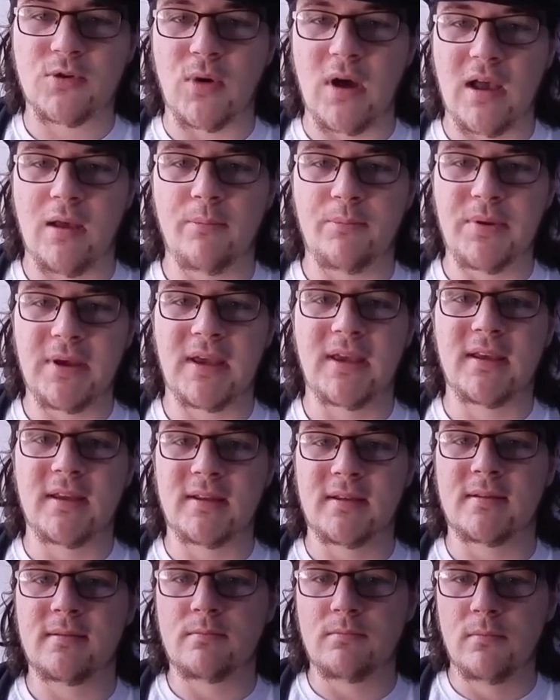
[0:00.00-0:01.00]
Quite a big
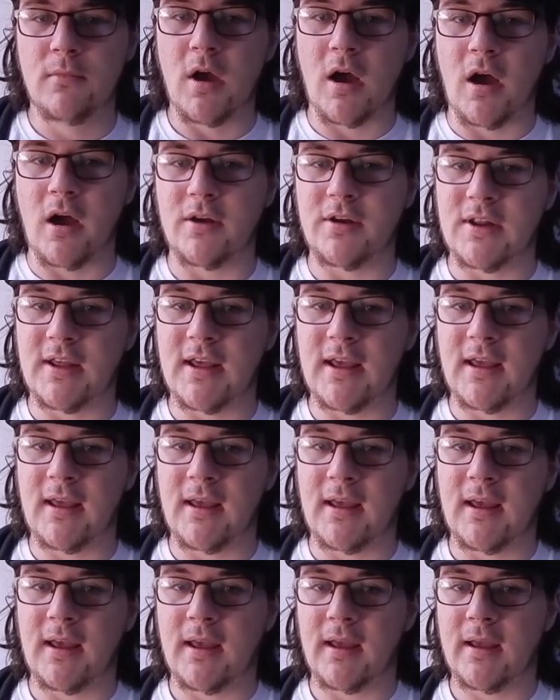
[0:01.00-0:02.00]

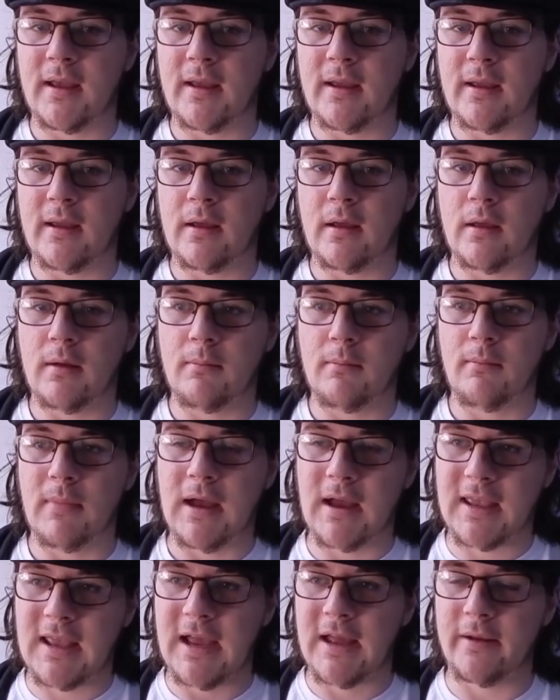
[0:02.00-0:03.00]
RDA.
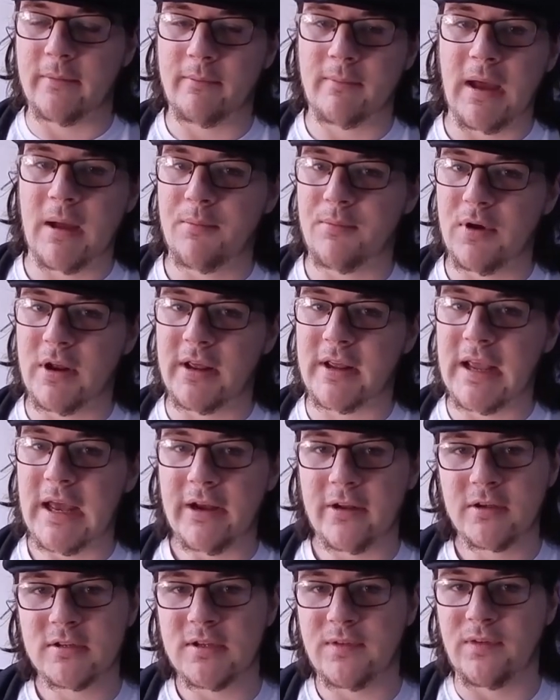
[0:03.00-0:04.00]
My brain
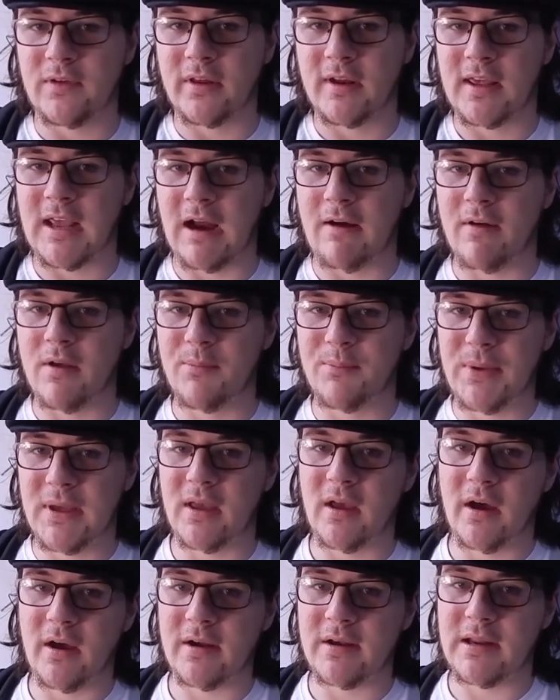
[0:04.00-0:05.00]
kind of goes, if you're going to carry a
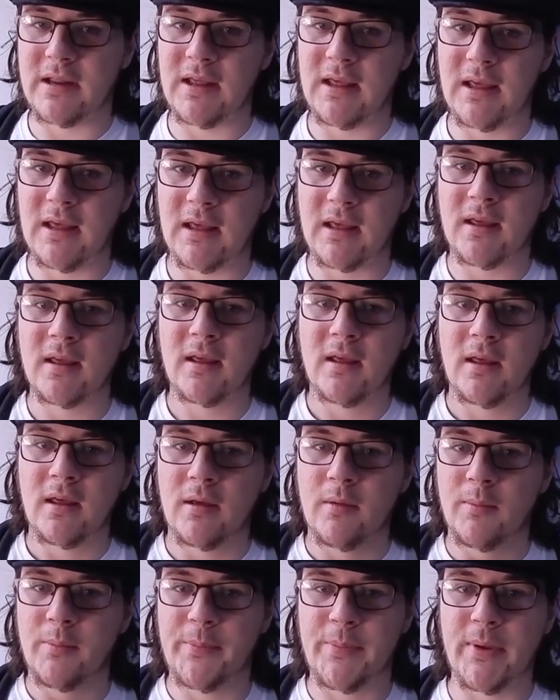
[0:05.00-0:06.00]
big RDA,
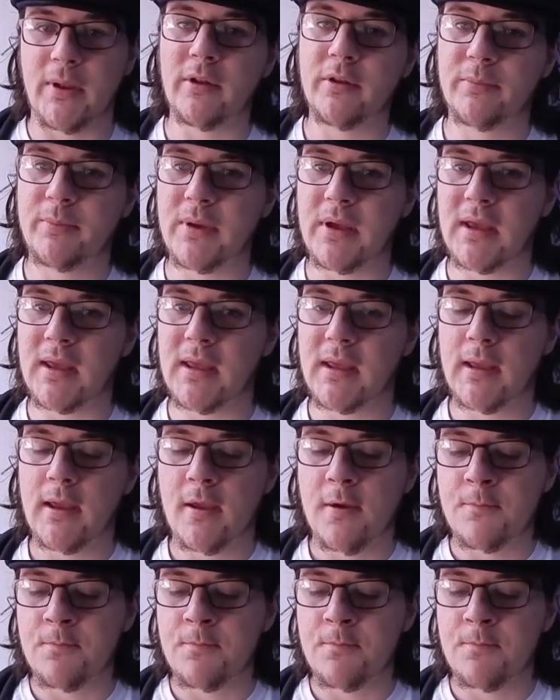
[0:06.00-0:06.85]
build big.